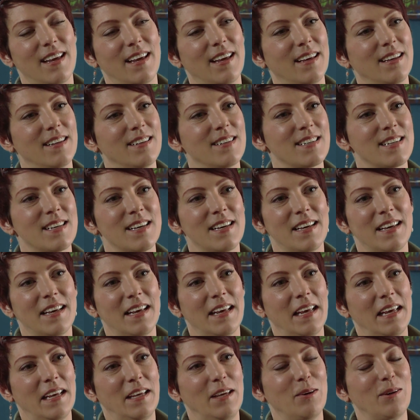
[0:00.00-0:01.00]
and
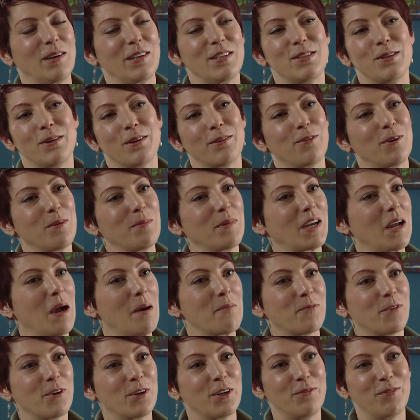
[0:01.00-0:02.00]
you can do it from the
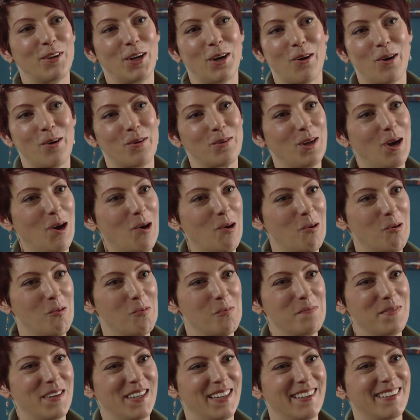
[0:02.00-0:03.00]
comfort of your own
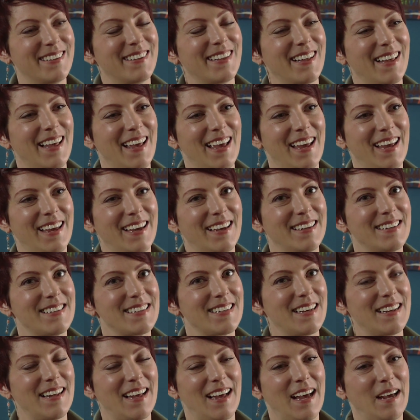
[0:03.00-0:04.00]
home, and
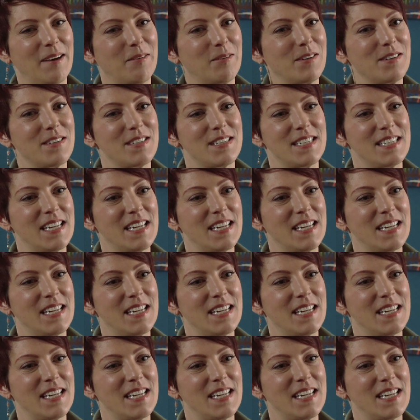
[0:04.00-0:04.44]
I would